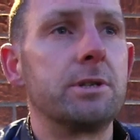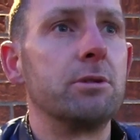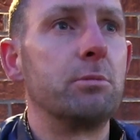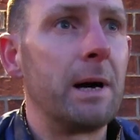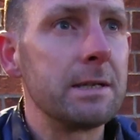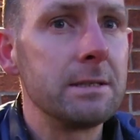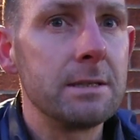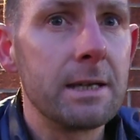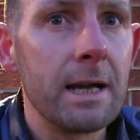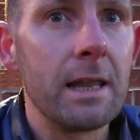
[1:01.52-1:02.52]
put two
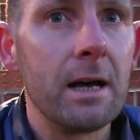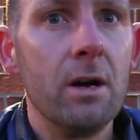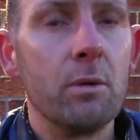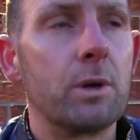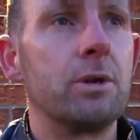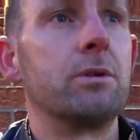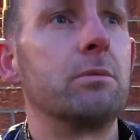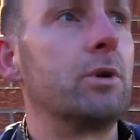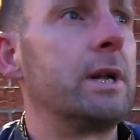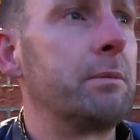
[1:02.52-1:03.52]
passes together. We
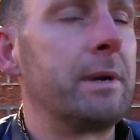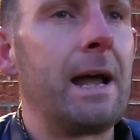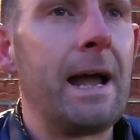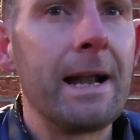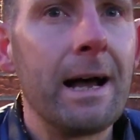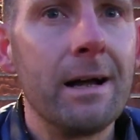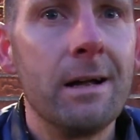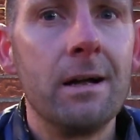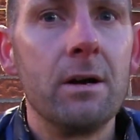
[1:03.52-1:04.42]
couldn't win a header.